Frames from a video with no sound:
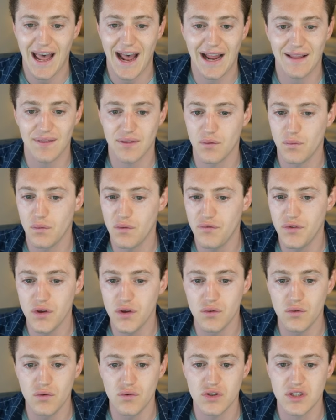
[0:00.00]
add the
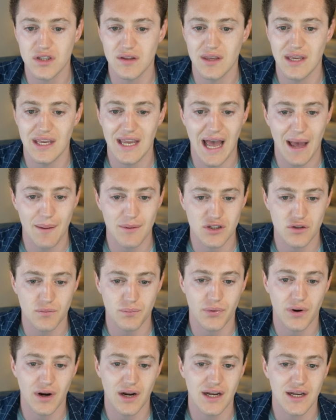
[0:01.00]
reviews, the Amazon
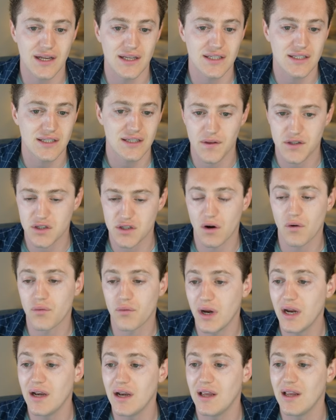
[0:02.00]
price, the star
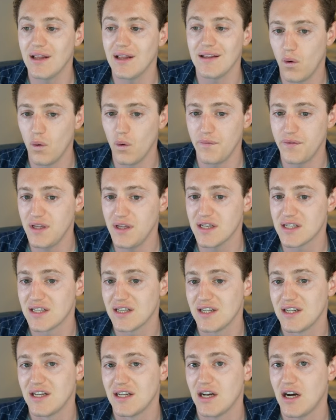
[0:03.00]
rating, all of
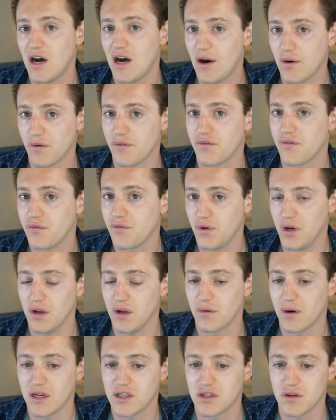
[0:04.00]
these out of
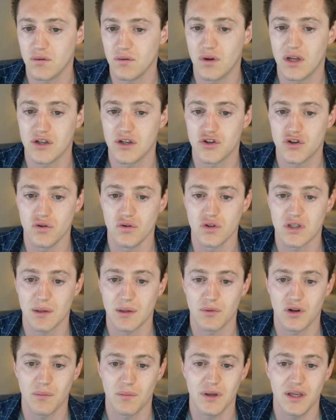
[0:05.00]
3, all right? So you can choose,
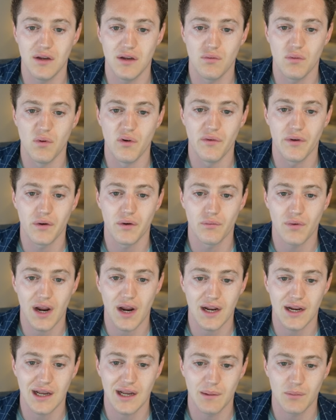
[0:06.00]
I'm gonna be removing
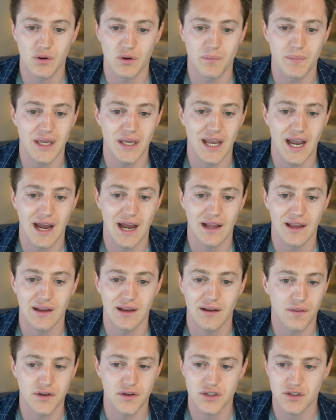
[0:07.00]
rank and I'm gonna be
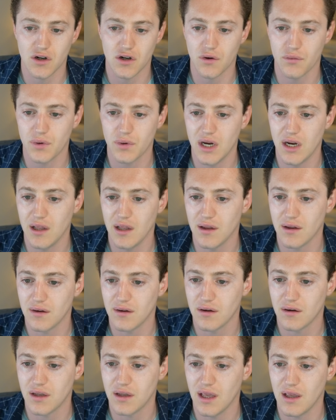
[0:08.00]
adding the star rating,
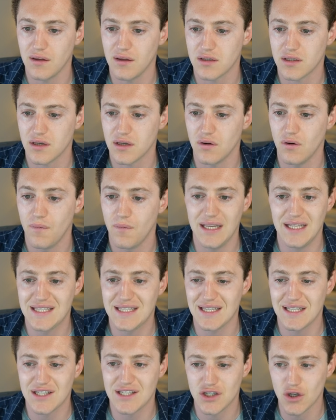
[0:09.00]
okay? So
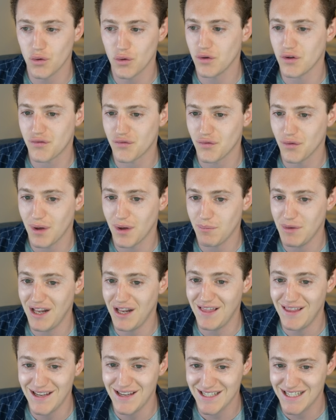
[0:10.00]
it's so useful. I mean,
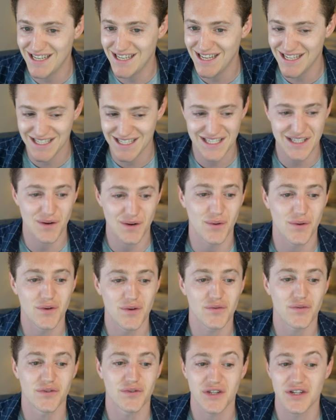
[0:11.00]
this is so
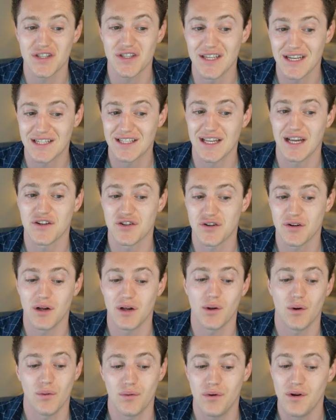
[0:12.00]
useful. Just the extension
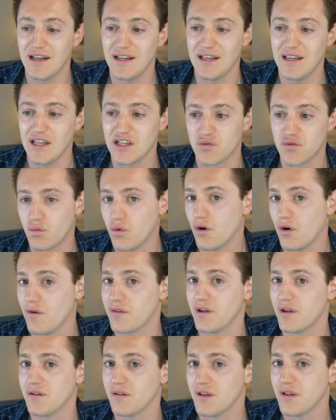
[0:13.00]
alone is
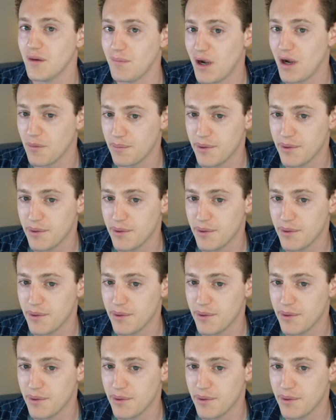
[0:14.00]
worth it, in my